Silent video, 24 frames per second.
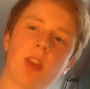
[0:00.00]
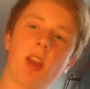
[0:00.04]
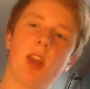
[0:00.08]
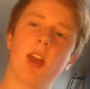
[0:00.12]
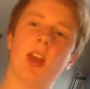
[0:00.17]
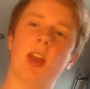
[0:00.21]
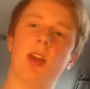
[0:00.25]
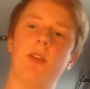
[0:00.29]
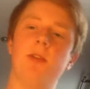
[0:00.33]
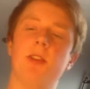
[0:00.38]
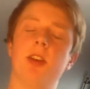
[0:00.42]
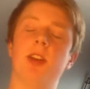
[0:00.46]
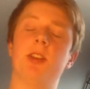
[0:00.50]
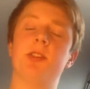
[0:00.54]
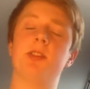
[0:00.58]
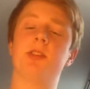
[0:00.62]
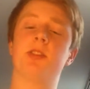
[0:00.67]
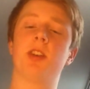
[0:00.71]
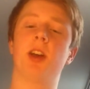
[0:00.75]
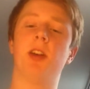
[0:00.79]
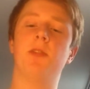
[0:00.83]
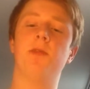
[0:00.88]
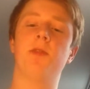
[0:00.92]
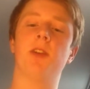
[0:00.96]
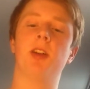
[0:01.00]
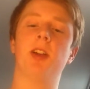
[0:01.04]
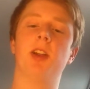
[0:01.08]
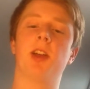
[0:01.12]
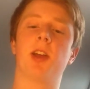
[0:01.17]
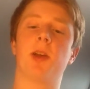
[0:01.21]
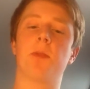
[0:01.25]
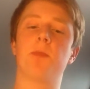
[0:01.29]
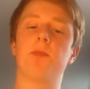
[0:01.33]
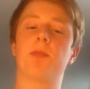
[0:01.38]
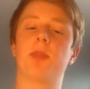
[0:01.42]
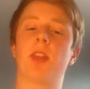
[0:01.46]
Hit the inside
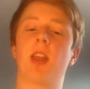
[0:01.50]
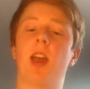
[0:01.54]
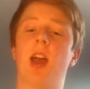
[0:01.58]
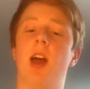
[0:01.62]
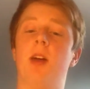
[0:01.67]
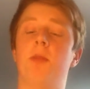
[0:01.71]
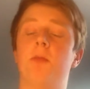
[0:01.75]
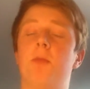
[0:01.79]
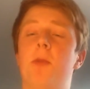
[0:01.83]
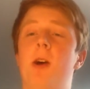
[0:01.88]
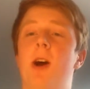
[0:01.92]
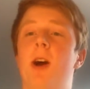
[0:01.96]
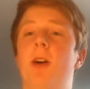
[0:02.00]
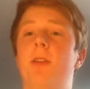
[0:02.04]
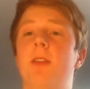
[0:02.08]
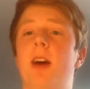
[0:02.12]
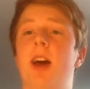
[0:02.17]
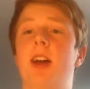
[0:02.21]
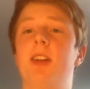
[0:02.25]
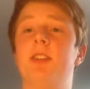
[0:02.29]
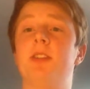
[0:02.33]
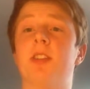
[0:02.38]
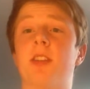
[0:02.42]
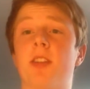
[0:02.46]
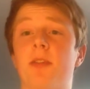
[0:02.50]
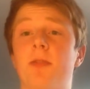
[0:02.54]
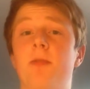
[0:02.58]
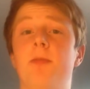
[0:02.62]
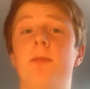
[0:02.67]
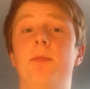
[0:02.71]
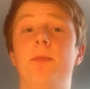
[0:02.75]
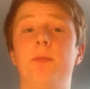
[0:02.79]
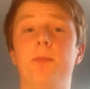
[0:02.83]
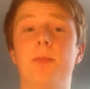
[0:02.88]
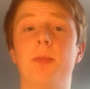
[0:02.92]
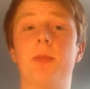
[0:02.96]
filling, and wow, that
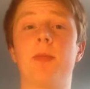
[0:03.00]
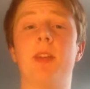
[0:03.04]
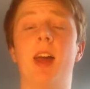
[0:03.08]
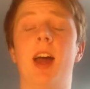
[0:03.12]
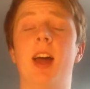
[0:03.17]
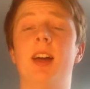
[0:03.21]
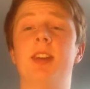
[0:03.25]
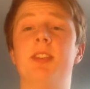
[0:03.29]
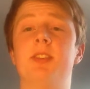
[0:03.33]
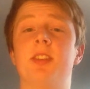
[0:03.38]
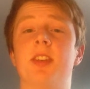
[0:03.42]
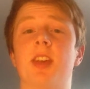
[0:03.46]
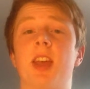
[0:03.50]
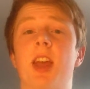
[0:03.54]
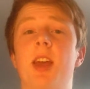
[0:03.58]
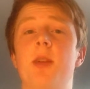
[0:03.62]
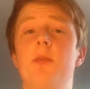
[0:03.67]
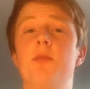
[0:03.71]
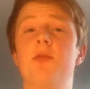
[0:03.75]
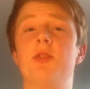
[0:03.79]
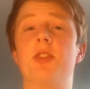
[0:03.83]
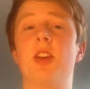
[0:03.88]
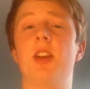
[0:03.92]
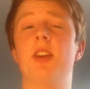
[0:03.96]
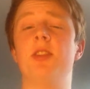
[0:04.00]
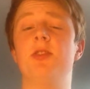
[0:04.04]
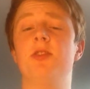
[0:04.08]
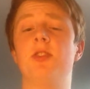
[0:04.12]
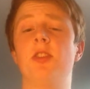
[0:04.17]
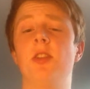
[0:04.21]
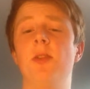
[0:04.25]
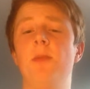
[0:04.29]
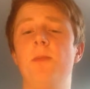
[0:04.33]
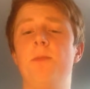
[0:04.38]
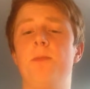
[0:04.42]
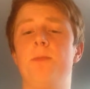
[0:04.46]
is a game changer.